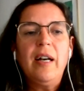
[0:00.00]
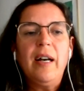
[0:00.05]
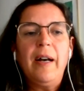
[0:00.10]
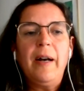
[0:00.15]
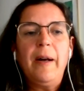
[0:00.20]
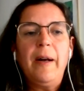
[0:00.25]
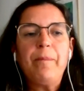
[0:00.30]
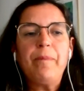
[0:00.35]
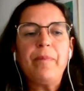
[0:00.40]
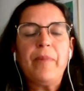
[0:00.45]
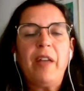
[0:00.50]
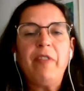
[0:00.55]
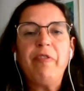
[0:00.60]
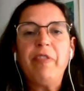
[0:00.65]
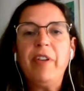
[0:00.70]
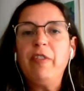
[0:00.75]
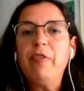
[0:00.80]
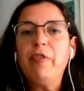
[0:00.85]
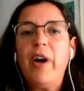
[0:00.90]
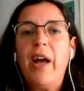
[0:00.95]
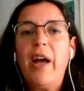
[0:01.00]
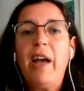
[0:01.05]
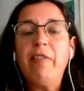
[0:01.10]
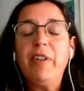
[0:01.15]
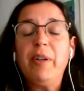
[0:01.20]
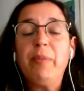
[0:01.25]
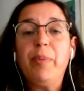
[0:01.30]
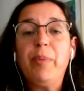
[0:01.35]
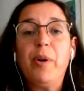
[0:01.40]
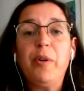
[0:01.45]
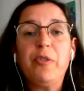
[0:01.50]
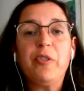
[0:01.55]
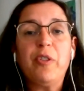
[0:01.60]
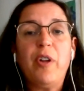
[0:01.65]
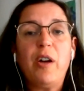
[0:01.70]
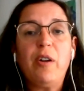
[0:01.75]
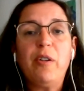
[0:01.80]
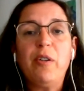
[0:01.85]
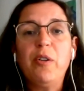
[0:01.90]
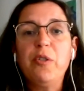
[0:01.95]
I think for every
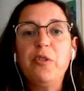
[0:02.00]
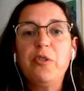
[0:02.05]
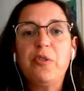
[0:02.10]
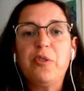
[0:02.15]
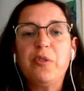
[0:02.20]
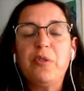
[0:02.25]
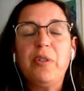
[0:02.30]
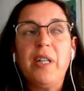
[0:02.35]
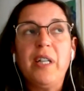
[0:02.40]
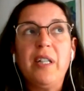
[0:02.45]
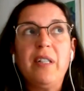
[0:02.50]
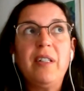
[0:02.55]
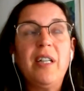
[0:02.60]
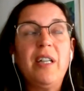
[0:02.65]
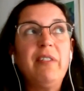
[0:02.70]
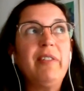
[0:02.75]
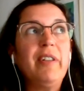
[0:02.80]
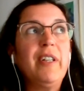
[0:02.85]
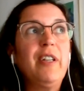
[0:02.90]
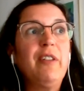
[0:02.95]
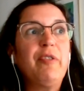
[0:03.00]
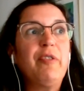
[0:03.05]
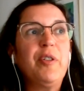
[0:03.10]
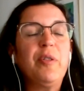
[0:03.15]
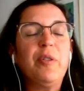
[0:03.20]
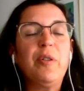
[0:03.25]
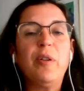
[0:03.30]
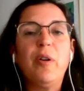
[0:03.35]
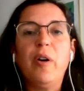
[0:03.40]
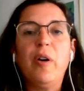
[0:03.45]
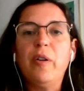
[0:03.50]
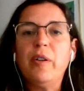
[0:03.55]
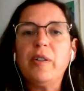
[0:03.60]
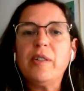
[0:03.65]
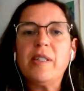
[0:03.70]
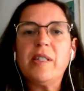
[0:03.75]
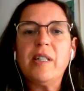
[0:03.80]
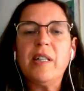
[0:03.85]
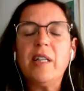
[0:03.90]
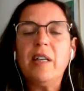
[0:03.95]
postdoc goes through it, even if you go
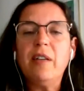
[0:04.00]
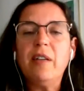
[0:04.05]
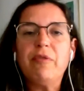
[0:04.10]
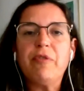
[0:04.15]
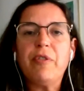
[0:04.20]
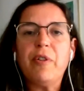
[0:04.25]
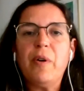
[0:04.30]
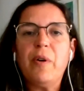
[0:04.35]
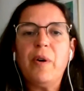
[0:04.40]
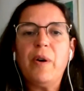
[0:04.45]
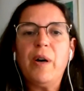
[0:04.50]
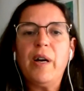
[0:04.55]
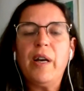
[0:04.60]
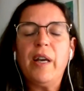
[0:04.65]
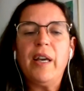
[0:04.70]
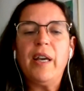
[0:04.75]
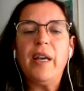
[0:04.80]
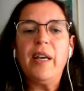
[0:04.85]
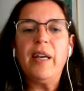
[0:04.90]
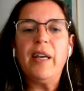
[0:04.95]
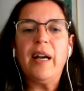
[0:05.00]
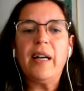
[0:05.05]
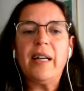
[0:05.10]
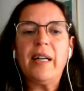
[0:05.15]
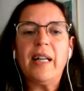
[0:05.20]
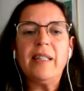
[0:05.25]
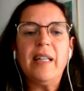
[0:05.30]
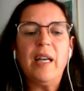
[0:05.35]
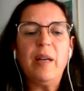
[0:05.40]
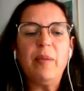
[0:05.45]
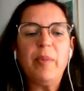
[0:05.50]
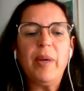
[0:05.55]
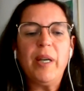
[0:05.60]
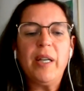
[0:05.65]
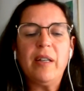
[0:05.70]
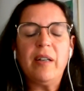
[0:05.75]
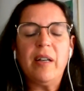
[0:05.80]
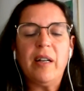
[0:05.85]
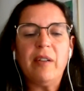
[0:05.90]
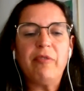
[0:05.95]
seeking for a
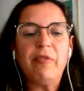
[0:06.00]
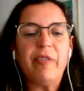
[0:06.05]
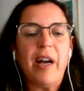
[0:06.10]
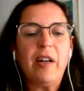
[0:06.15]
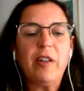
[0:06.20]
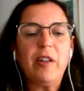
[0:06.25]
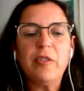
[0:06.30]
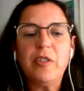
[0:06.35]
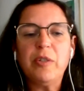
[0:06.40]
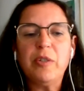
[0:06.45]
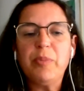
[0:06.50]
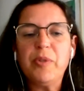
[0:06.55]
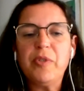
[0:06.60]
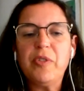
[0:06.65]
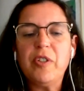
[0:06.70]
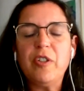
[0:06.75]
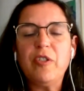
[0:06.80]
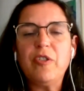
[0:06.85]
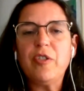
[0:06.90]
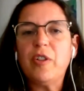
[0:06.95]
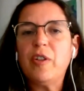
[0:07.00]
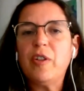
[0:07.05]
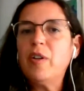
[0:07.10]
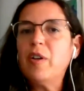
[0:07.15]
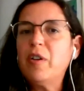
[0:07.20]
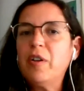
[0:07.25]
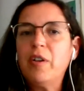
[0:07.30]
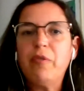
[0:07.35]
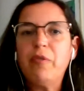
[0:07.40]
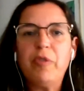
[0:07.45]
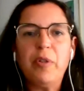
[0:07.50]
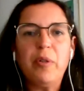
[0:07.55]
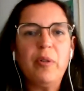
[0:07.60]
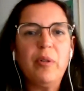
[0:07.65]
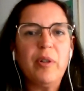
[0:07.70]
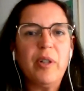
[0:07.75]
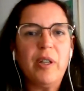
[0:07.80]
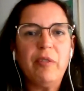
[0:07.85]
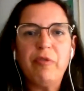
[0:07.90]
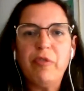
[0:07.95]
academic faculty position, or if you're
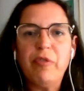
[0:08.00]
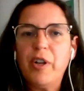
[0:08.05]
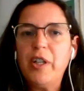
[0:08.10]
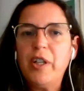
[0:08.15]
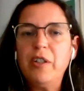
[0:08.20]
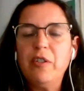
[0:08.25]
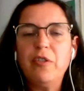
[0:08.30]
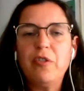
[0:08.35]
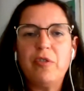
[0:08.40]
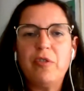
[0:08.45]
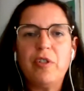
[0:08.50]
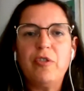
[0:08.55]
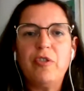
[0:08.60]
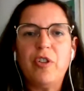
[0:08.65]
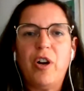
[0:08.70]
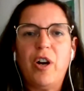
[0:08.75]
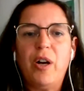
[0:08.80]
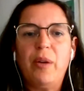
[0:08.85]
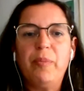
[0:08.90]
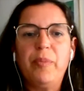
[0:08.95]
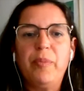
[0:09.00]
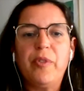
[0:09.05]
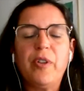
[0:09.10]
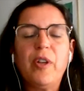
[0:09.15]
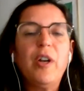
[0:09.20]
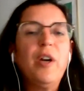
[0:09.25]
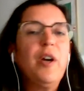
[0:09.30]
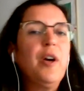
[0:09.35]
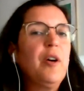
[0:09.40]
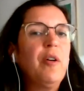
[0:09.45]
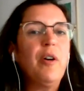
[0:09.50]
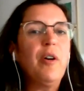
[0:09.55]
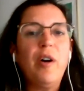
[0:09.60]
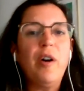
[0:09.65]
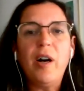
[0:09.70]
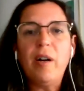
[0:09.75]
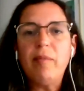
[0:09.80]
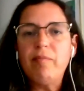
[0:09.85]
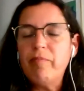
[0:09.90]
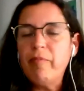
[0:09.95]
looking for industry jobs,
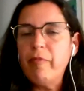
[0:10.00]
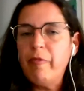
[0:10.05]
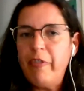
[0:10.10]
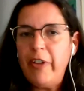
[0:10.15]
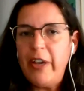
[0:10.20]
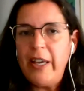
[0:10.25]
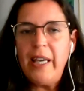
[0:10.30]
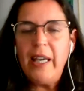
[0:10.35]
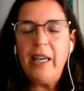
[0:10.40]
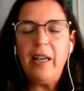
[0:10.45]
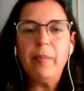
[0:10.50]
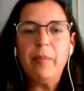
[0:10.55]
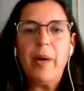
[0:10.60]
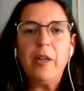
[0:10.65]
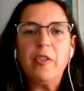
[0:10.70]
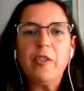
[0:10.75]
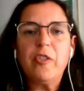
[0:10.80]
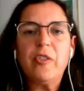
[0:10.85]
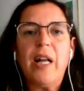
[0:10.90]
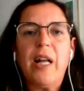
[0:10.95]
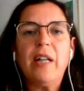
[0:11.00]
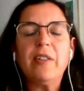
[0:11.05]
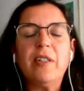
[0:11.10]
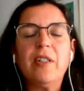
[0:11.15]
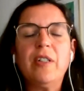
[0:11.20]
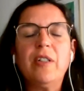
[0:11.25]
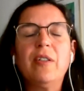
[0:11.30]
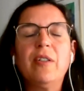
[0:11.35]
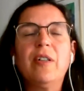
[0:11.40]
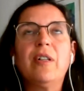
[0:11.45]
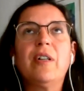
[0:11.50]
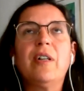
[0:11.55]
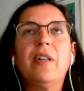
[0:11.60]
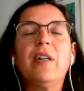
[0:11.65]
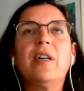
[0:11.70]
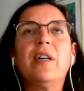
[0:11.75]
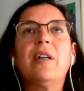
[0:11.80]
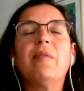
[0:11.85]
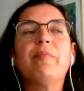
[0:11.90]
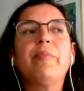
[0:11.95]
or thinking about starting
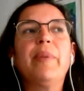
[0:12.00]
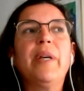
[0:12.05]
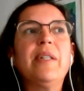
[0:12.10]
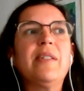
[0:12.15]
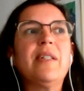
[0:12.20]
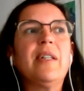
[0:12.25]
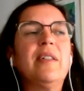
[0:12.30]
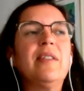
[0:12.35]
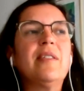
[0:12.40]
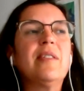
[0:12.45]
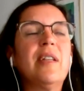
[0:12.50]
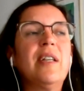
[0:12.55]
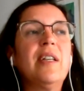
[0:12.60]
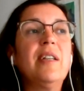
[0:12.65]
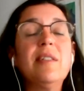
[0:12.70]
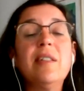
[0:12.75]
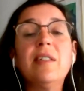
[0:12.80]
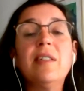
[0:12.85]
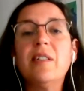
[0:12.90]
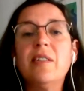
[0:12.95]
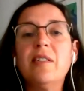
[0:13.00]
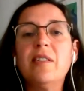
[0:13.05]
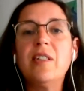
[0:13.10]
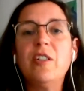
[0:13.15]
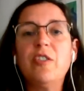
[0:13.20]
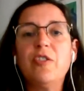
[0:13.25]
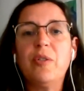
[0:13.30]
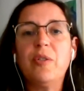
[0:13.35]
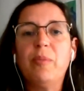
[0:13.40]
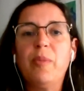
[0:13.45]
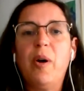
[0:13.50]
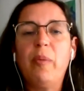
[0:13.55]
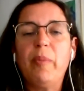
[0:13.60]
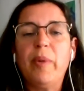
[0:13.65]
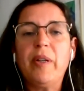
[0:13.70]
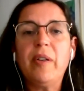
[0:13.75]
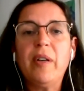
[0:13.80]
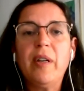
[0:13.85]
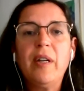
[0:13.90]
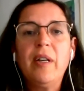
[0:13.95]
your business, is a transition
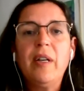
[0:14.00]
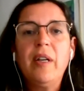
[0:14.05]
moment.